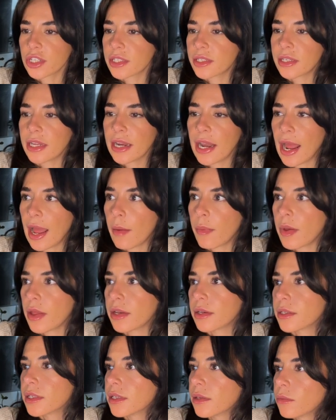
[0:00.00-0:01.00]
It
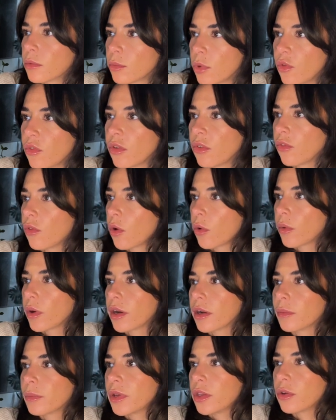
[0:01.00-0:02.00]
happened. We're moving
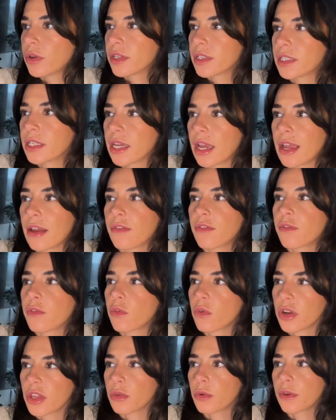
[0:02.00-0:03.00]
forward, but you can see I have
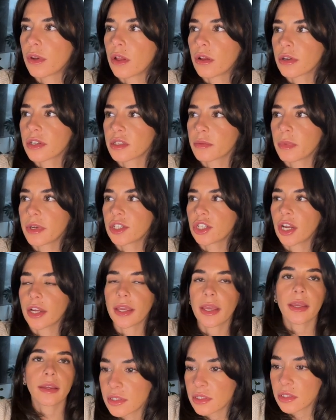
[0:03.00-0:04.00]
$43 in my checking.